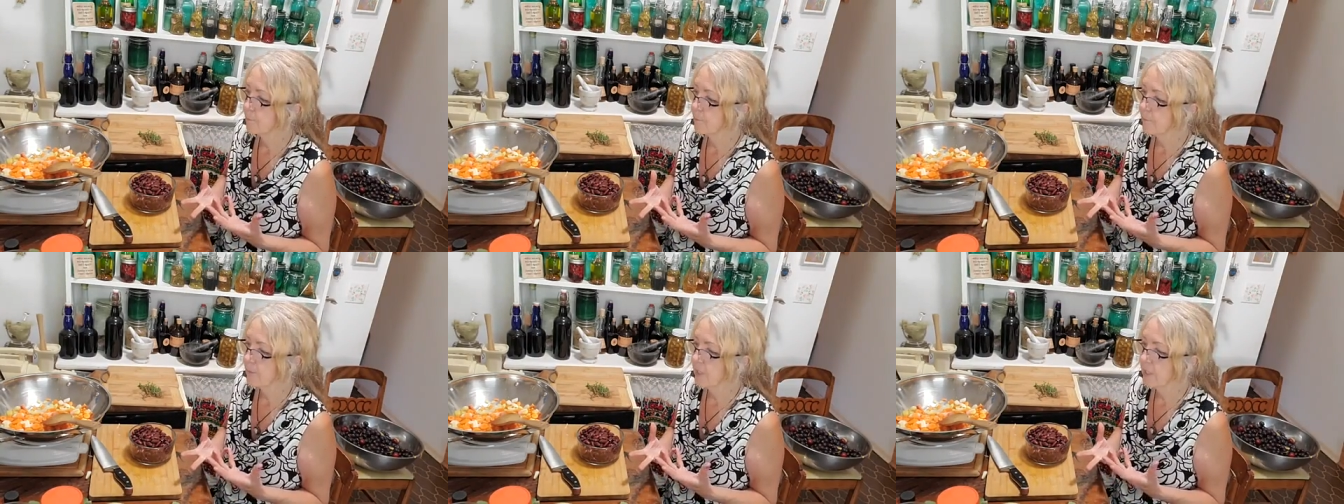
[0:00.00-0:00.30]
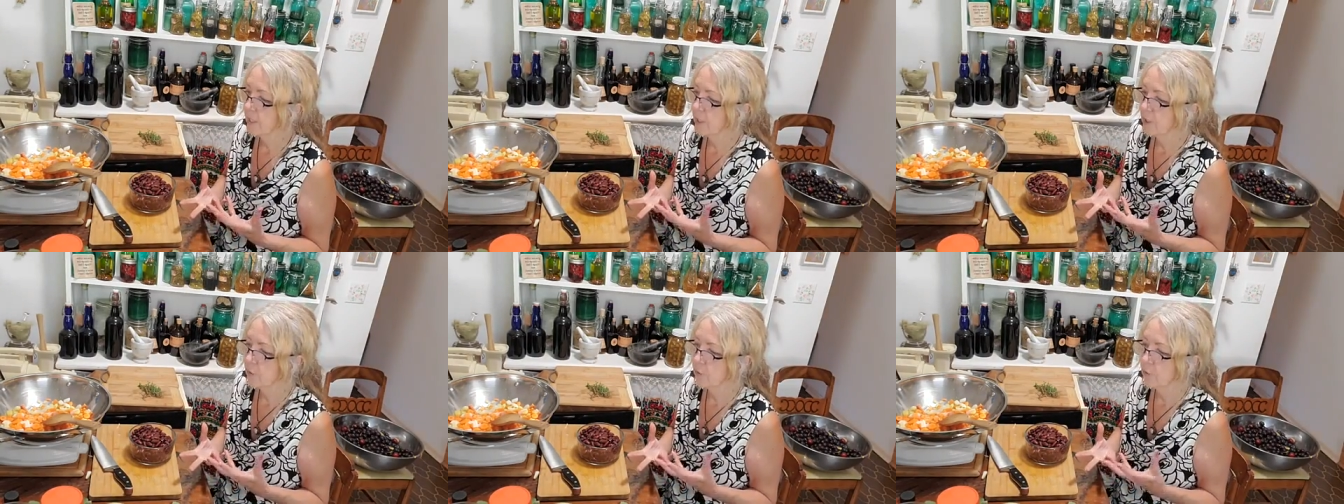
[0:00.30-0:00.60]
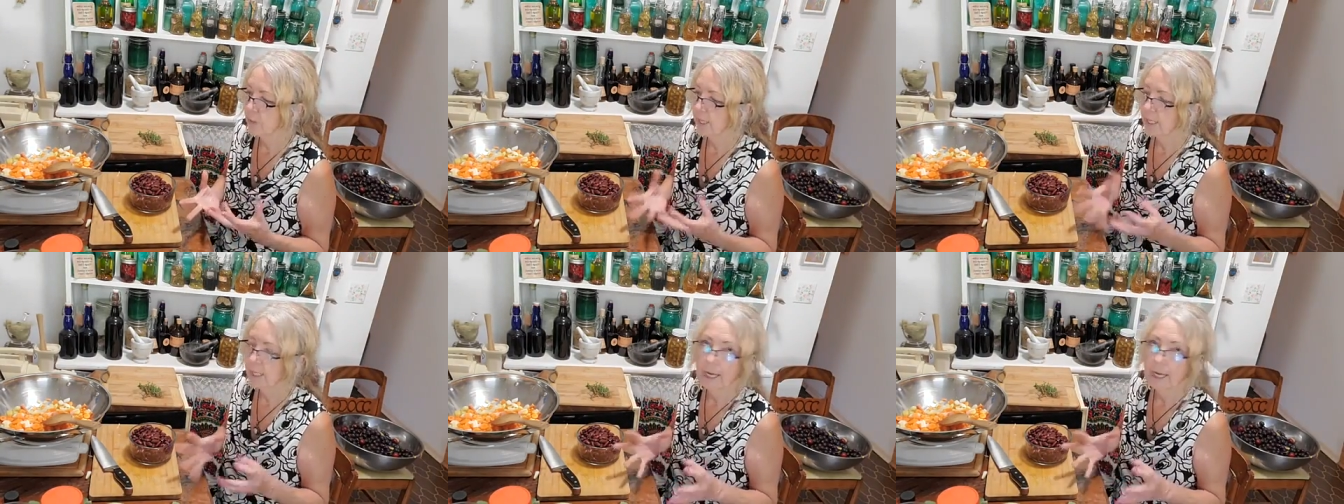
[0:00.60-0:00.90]
you know,
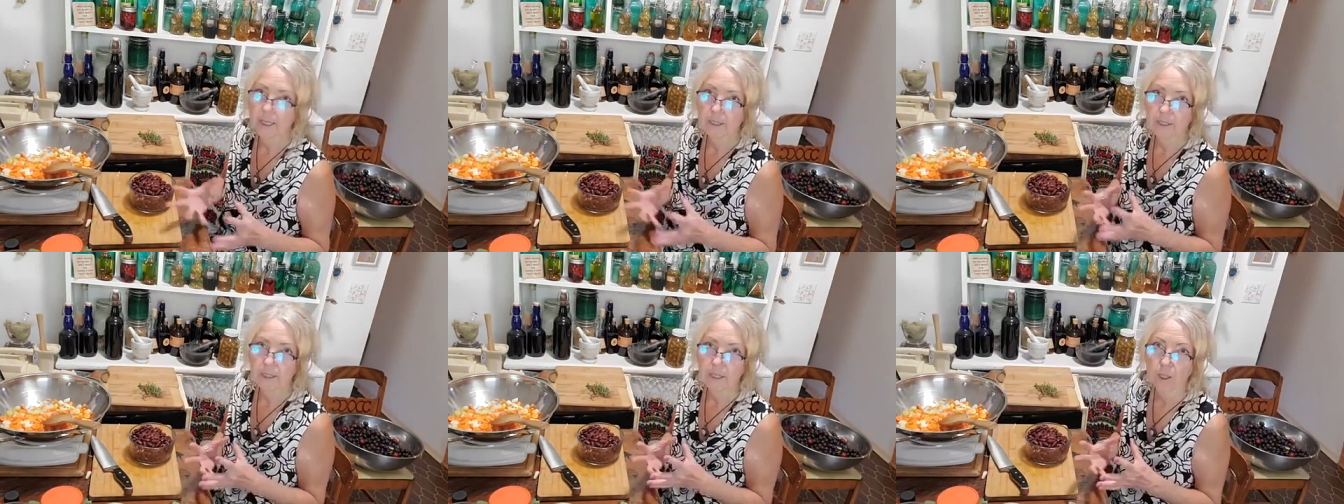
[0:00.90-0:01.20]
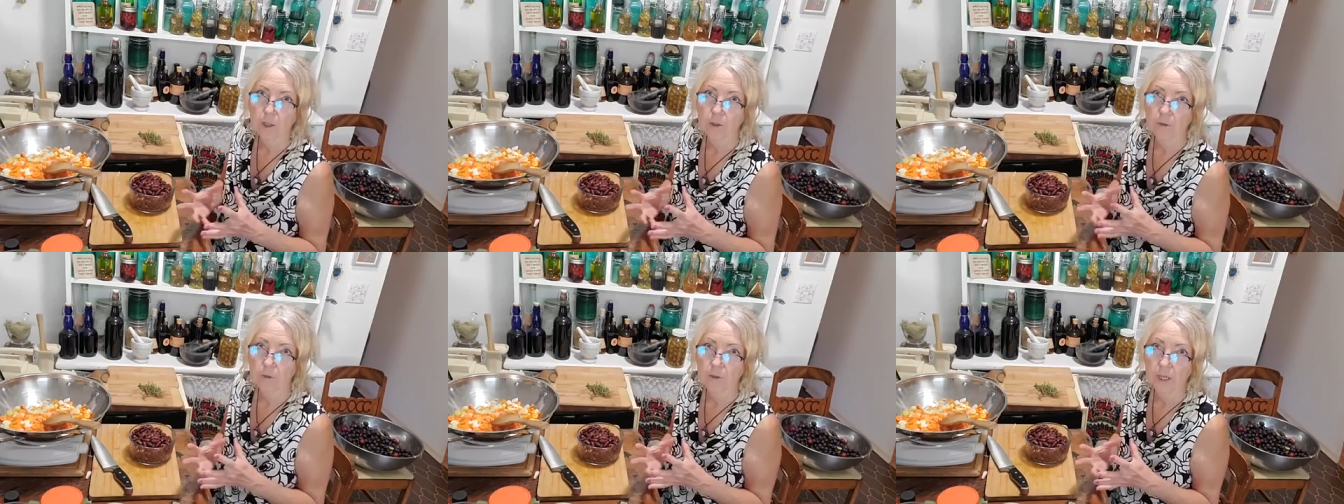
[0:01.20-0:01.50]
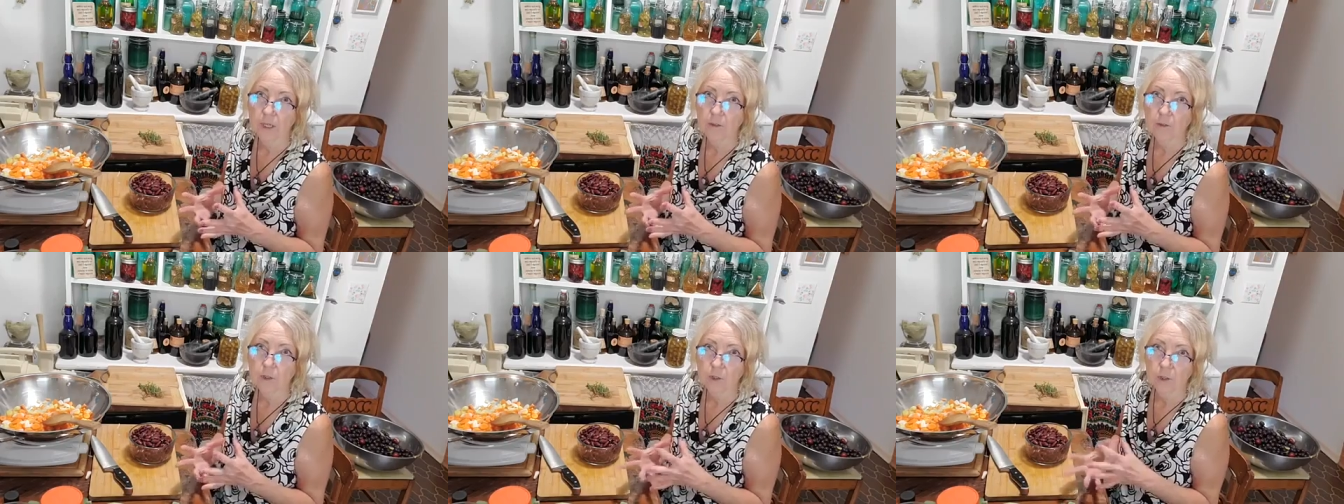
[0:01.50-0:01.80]
enhancing all the
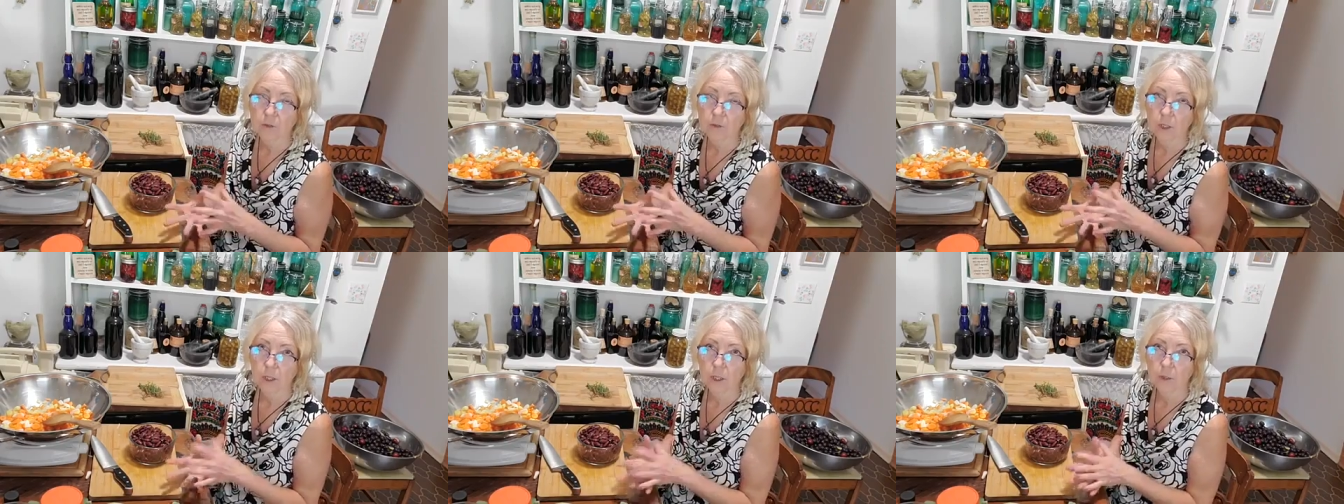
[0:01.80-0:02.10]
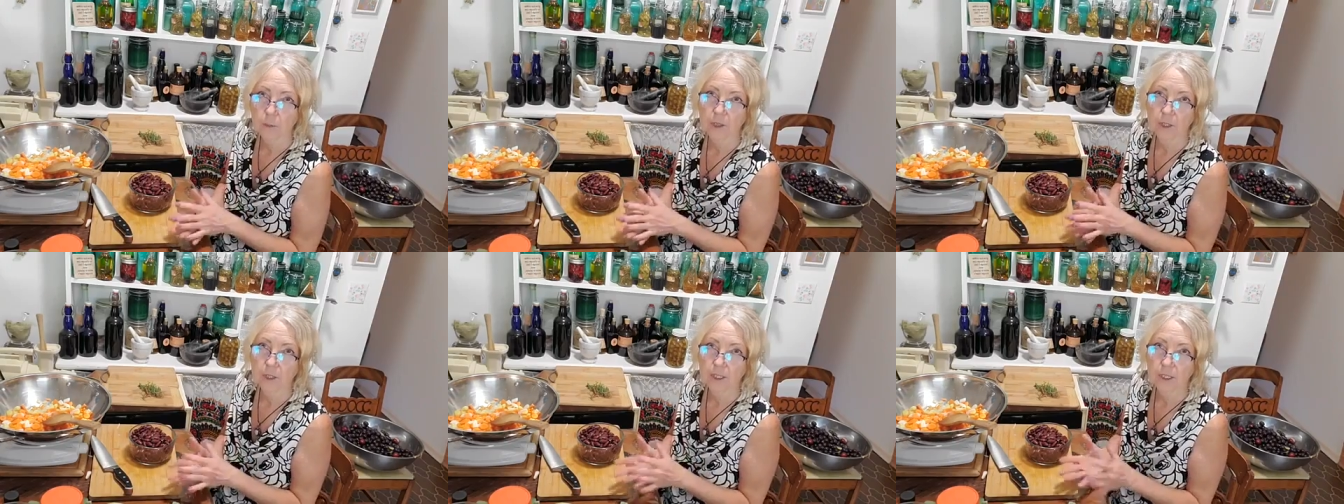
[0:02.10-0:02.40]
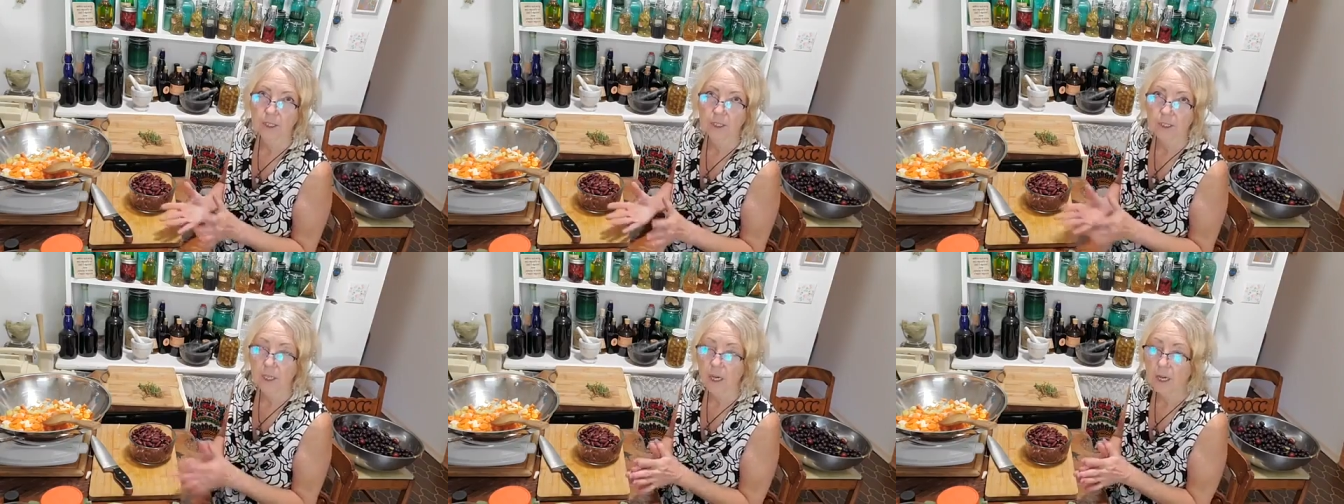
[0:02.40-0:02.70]
flavors over a long period
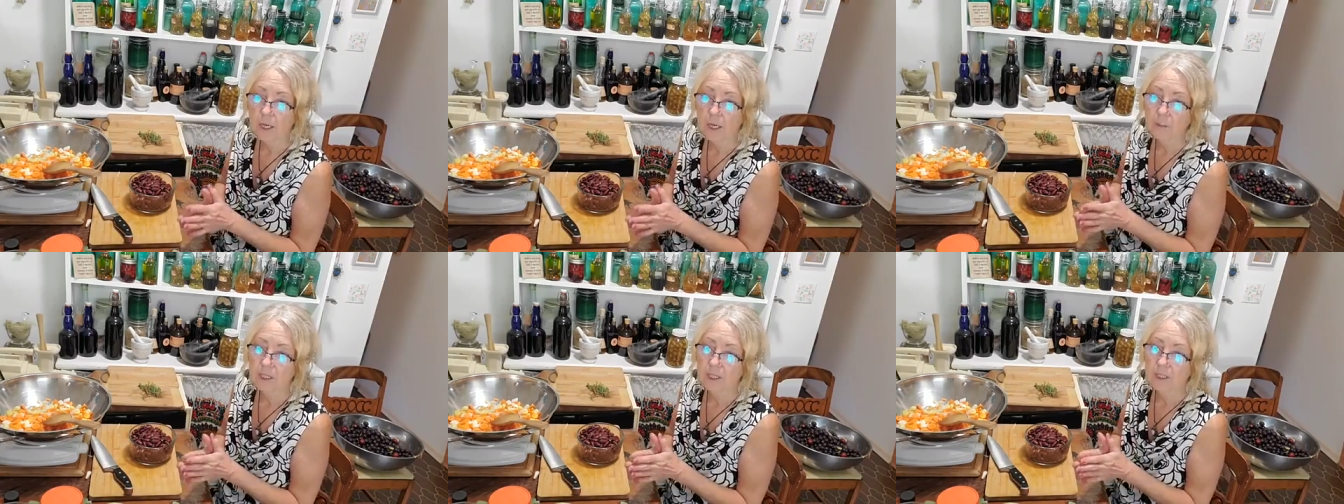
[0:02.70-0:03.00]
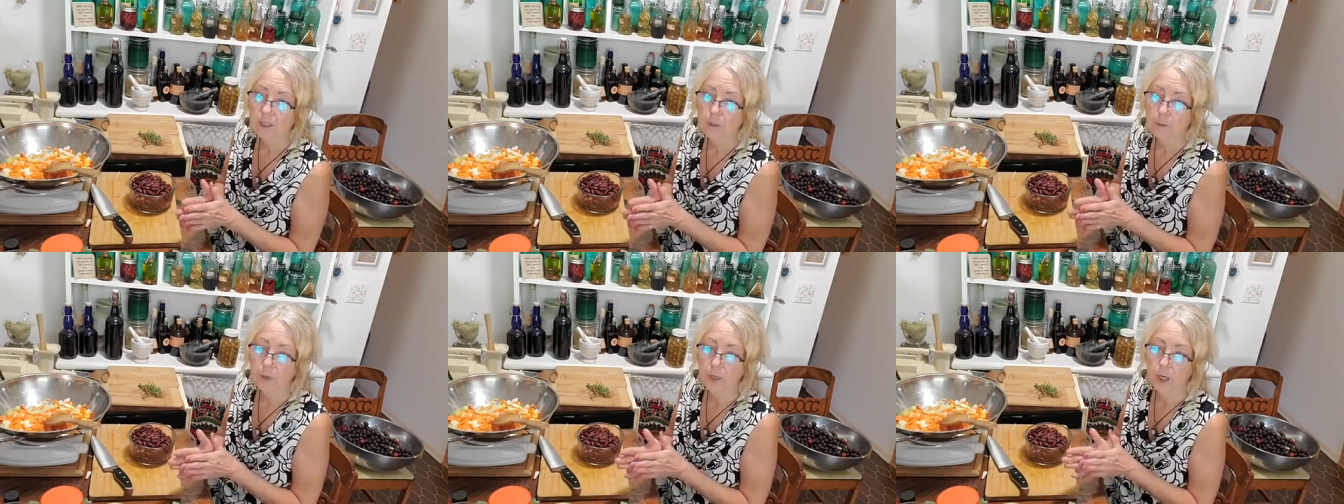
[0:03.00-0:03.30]
of time is super